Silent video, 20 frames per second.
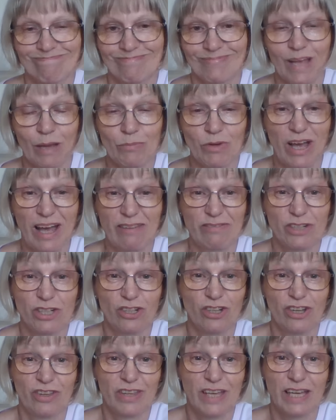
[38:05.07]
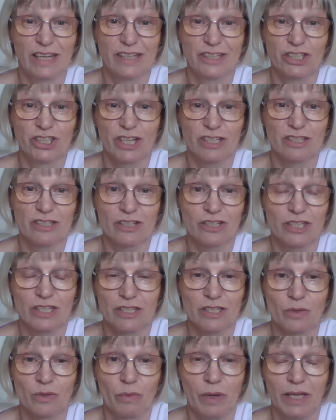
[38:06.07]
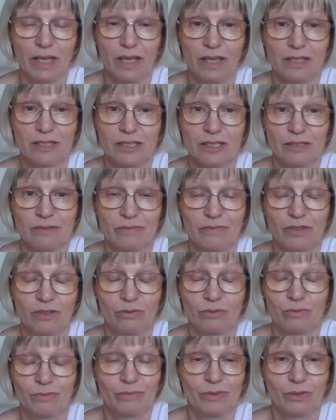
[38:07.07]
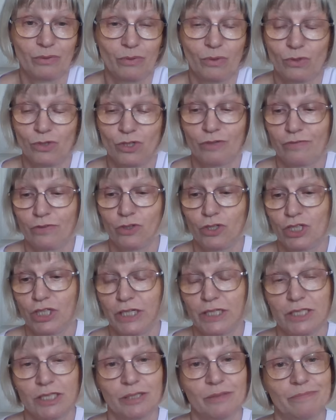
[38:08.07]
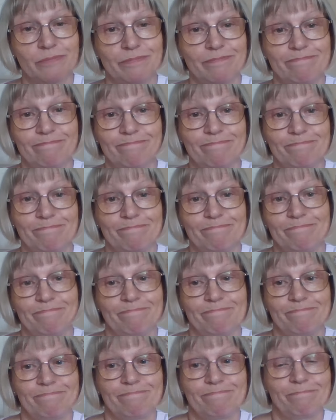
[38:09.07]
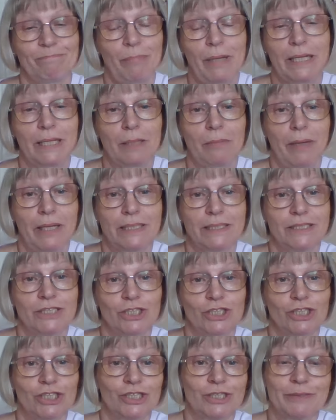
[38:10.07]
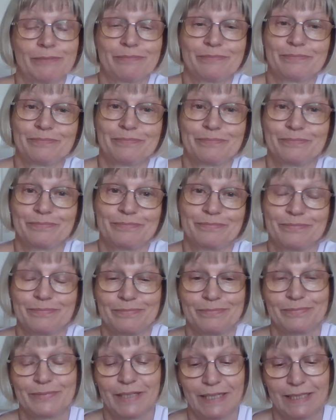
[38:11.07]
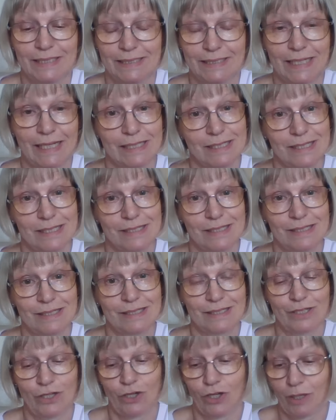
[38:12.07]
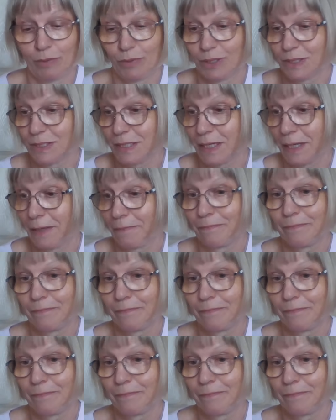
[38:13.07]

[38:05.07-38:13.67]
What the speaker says: I'm not having a go at the NHS because it's the way it is. They're underfunded, badly managed, and that's all I'm going to say.